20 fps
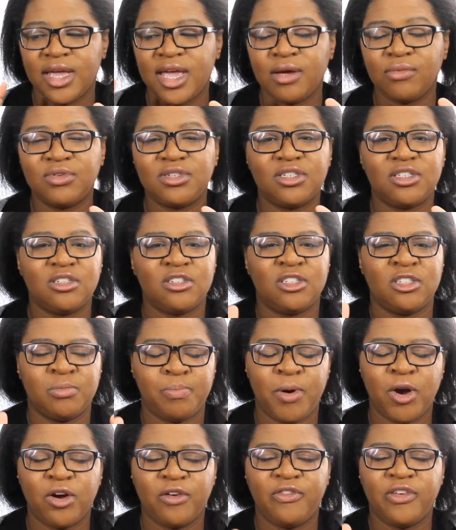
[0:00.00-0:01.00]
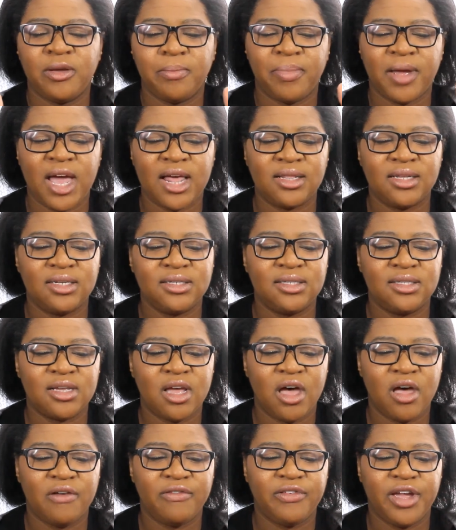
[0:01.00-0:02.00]
It was this perfect balance
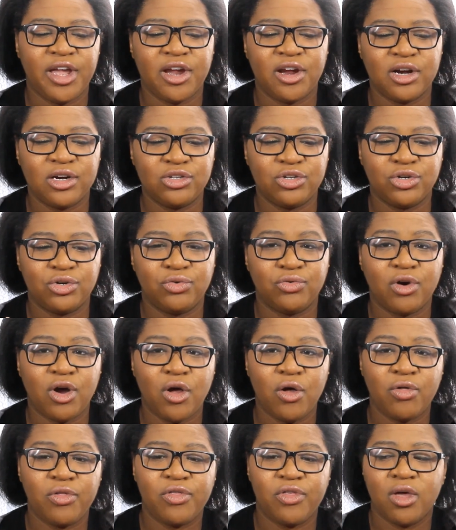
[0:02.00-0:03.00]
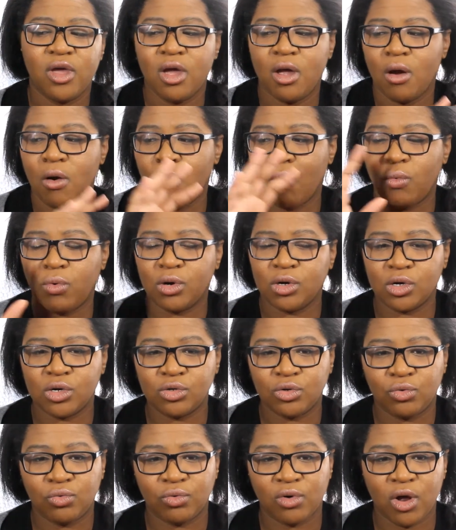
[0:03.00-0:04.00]
of character growth,
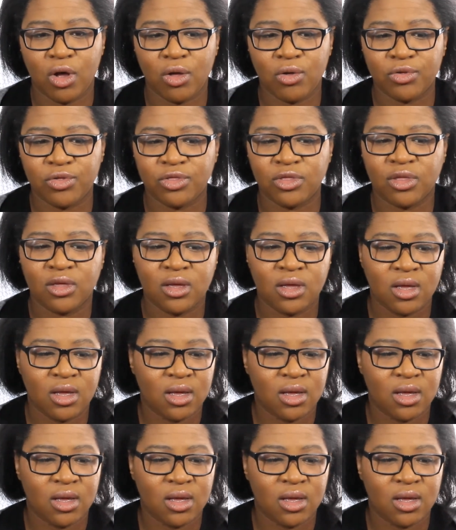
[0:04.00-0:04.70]
world growth,